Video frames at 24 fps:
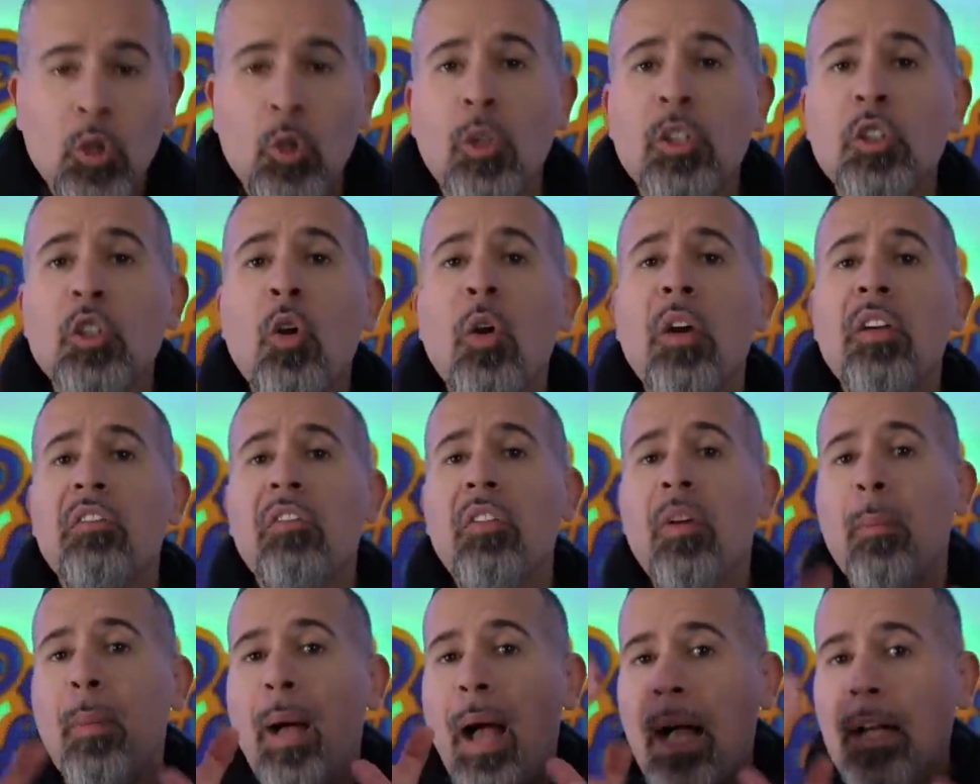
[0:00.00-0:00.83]
So it's going
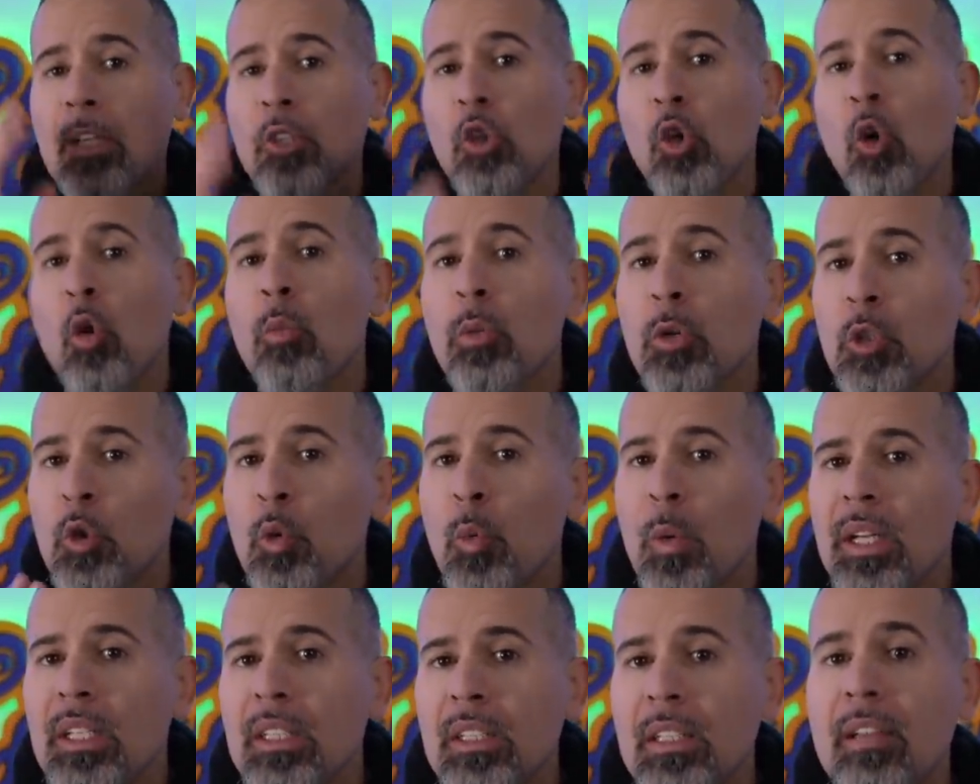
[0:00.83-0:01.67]
from October
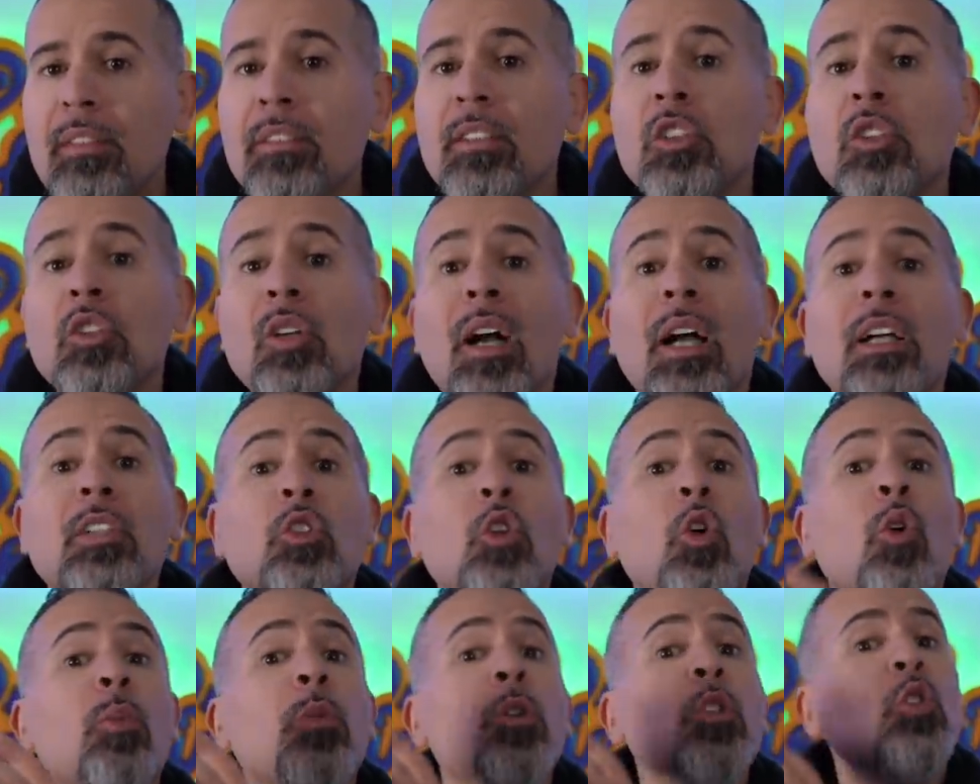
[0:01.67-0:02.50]
27th to
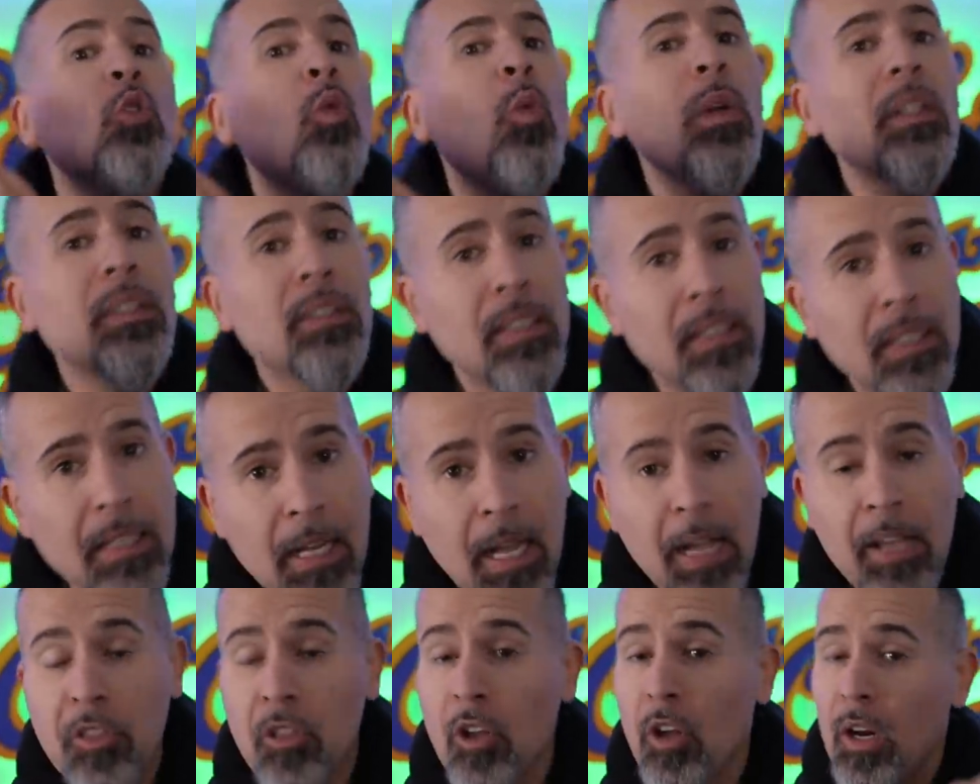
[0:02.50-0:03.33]
October
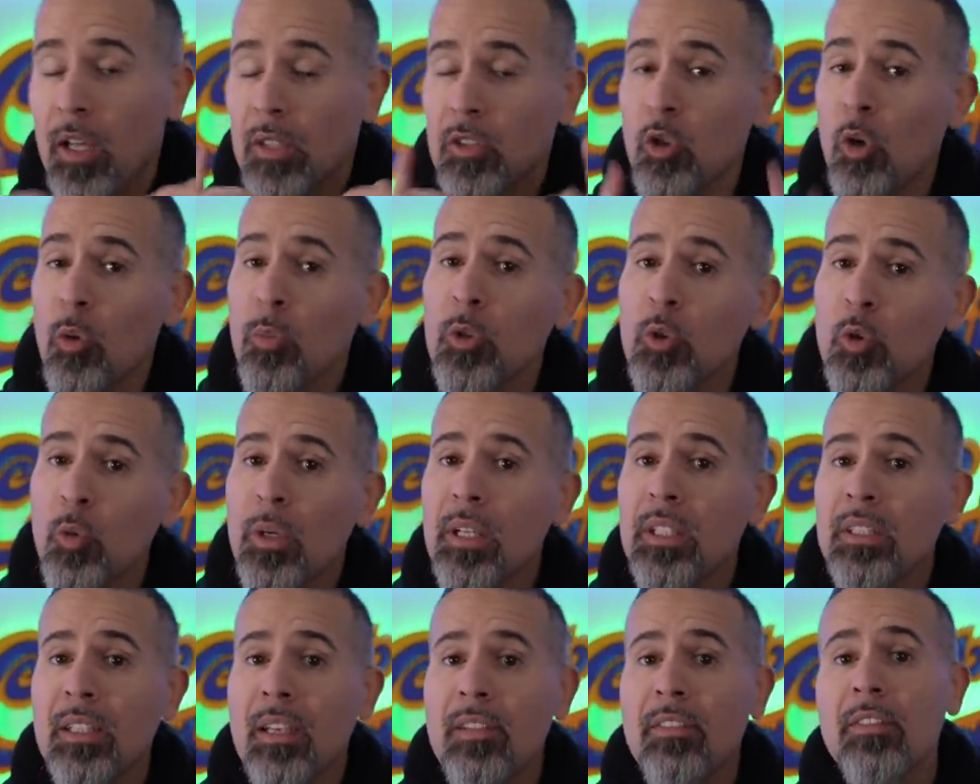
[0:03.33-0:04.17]
29th. On October
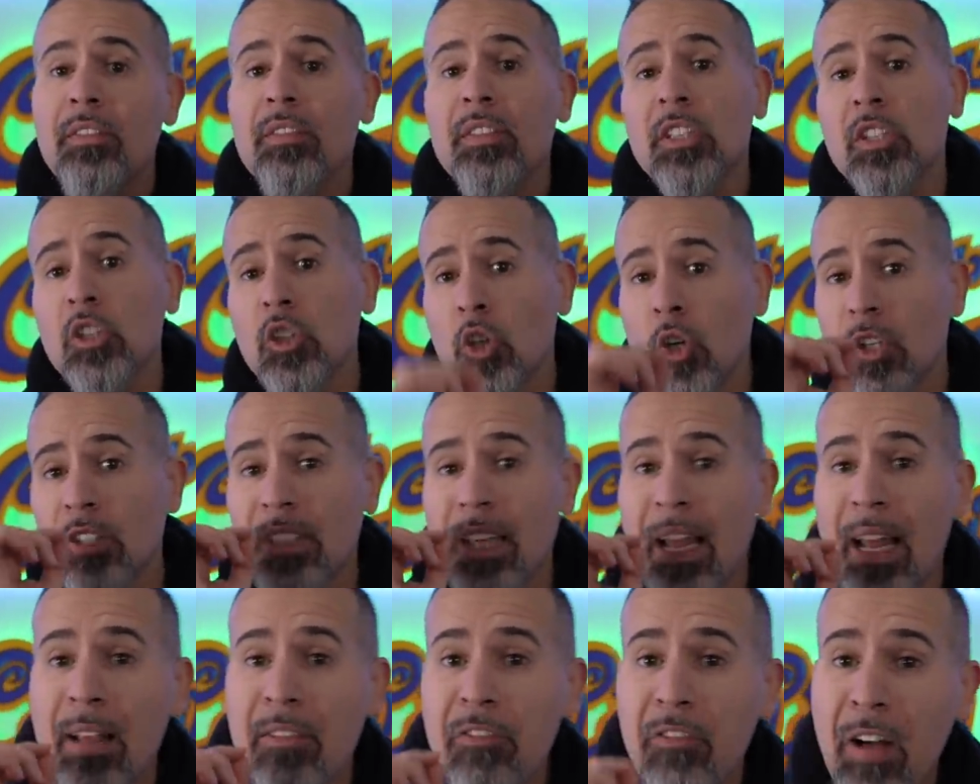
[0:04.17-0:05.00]
27th, it starts
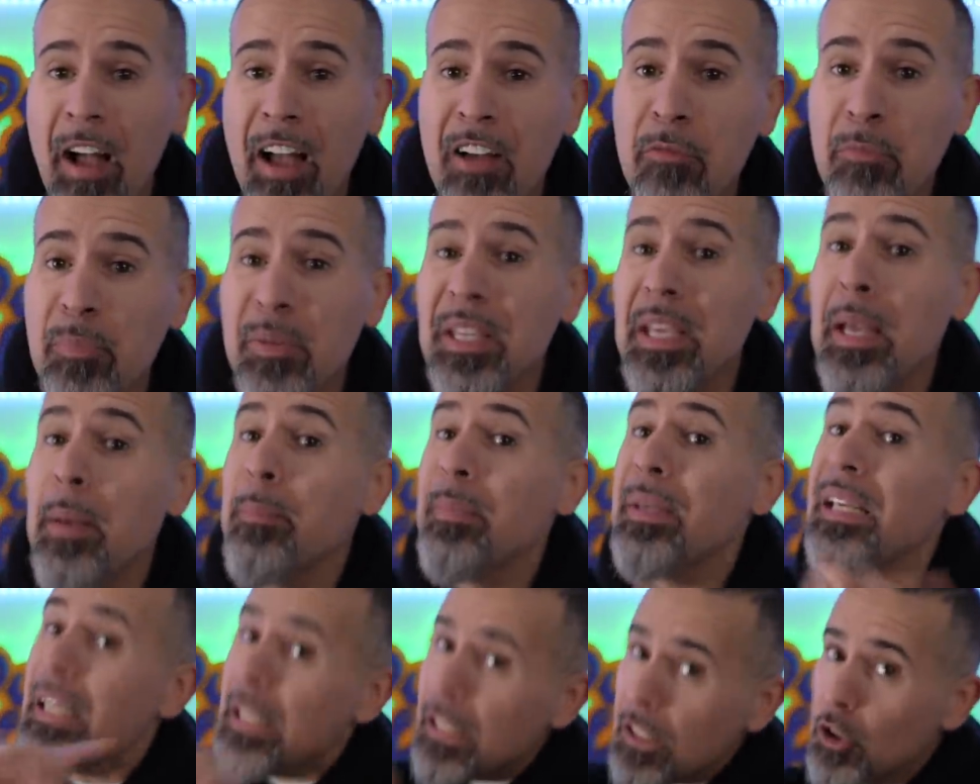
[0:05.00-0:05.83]
at 5
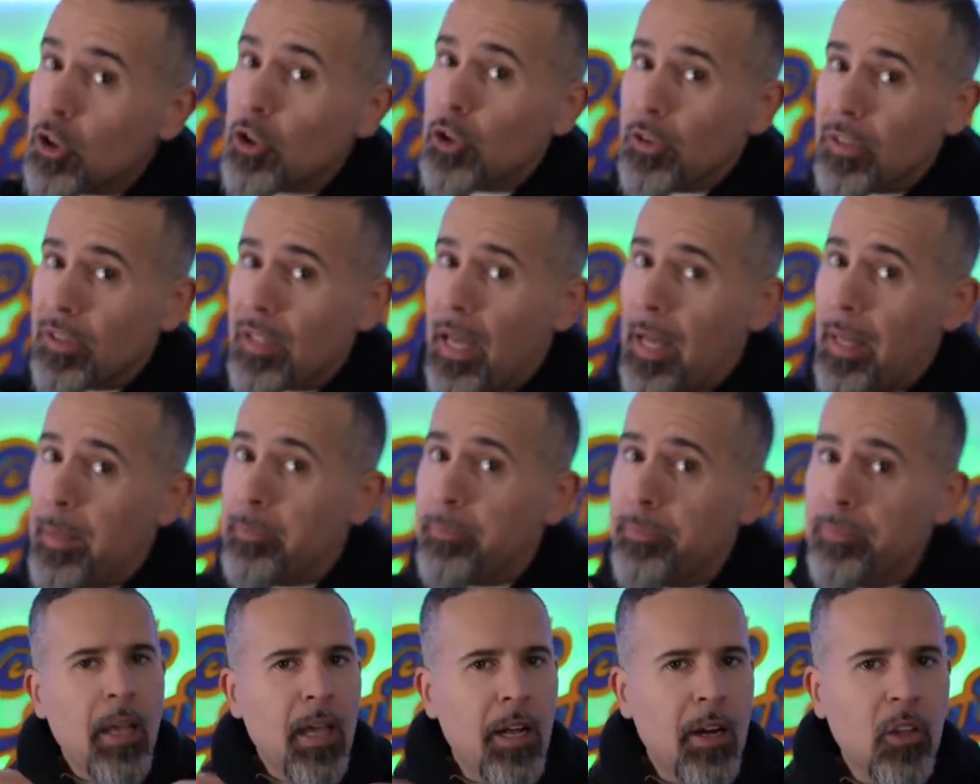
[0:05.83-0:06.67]
p.m. Eastern Time,
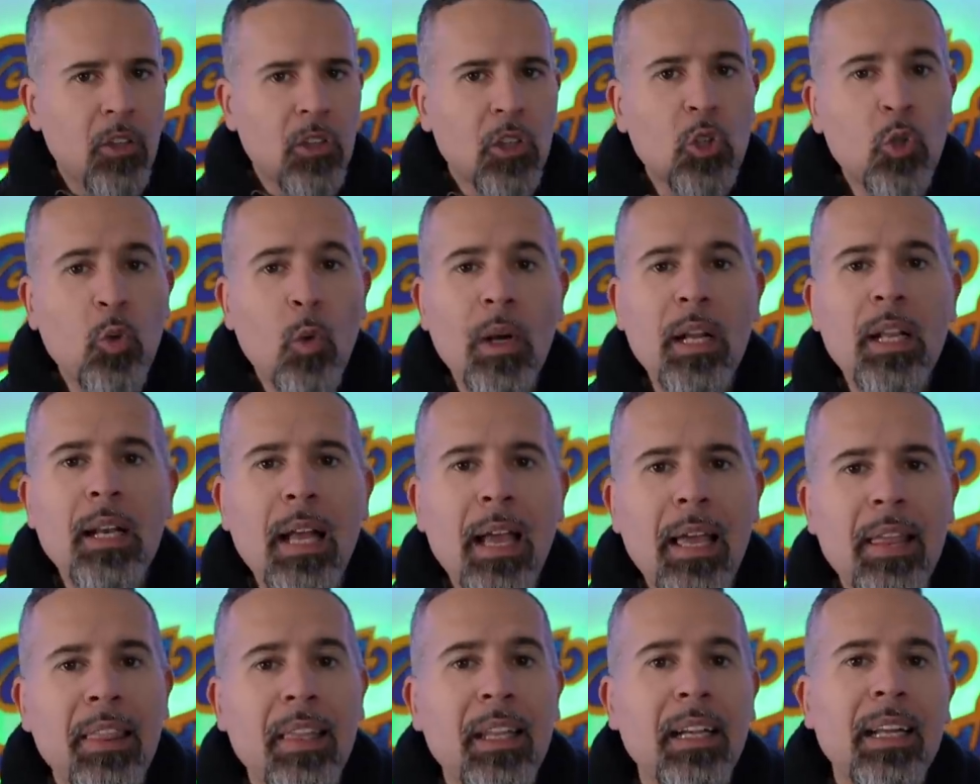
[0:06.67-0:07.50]
and on the
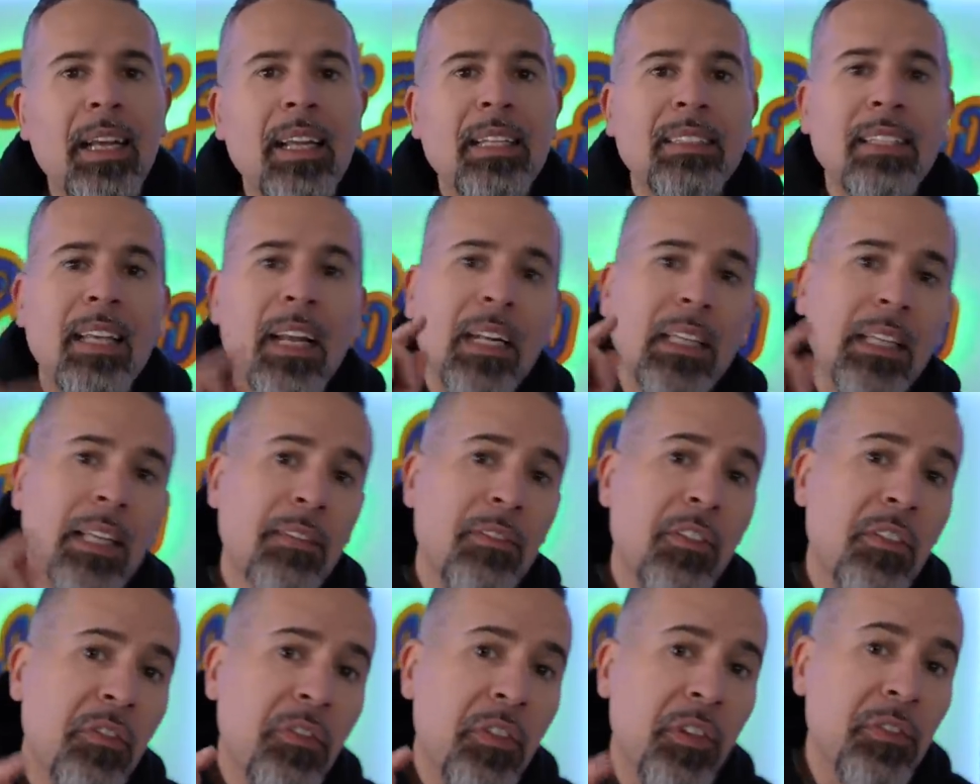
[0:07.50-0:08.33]
29th, it ends at
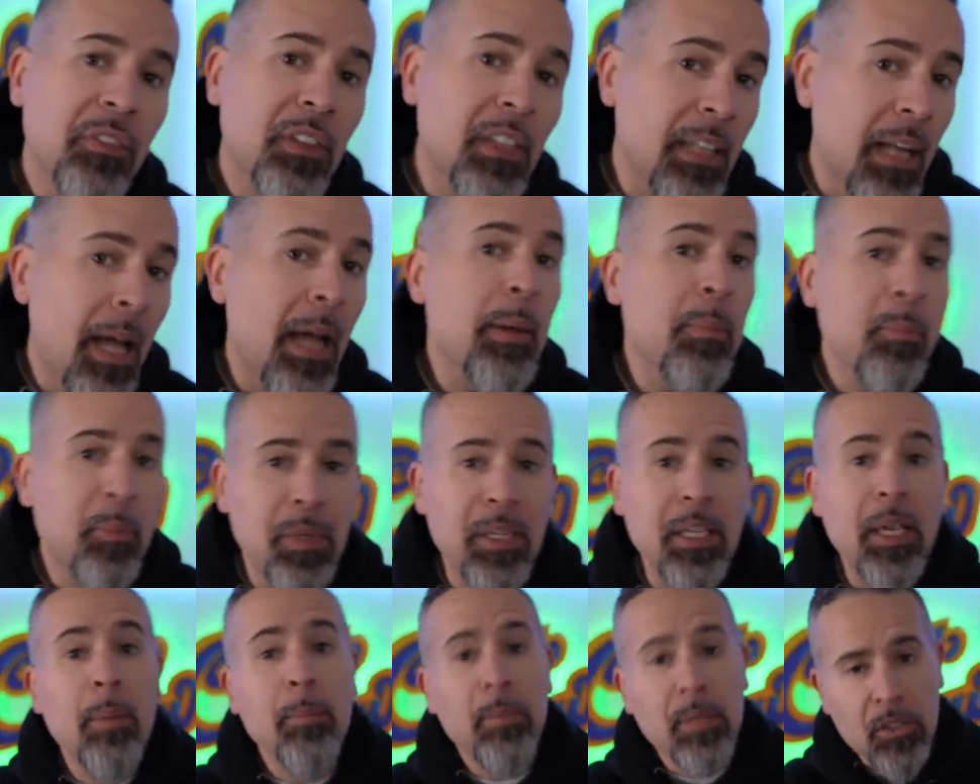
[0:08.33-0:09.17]
11:59
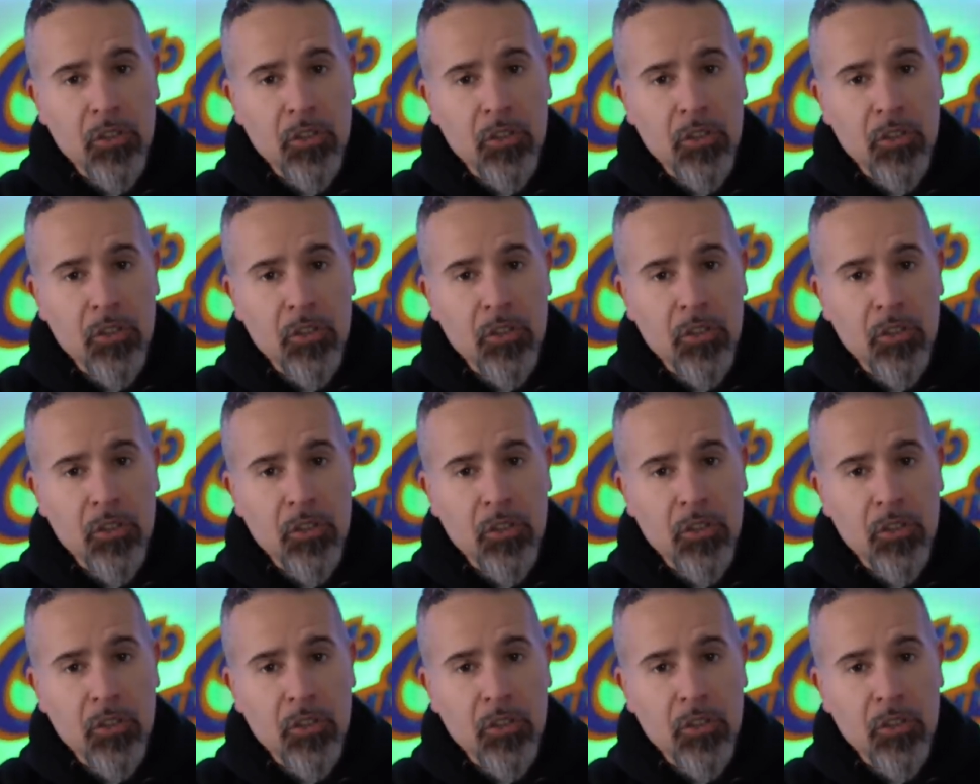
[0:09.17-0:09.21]
p.m.